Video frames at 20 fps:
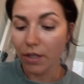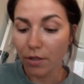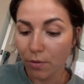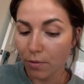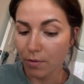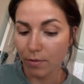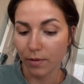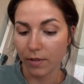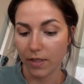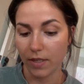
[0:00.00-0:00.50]
I knew
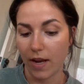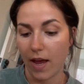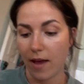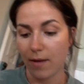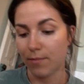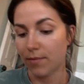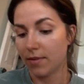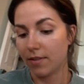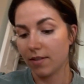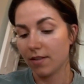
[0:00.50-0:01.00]
this was gonna
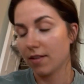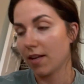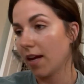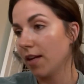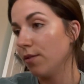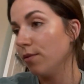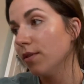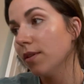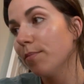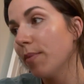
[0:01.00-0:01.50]
happen. I
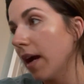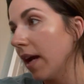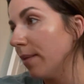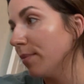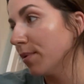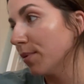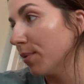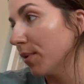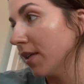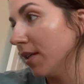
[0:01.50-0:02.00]
knew the
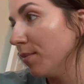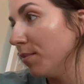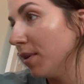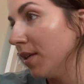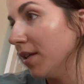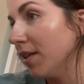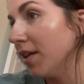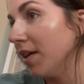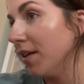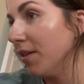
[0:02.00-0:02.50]
pipes were gonna
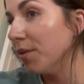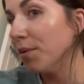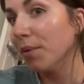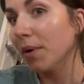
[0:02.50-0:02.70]
be in the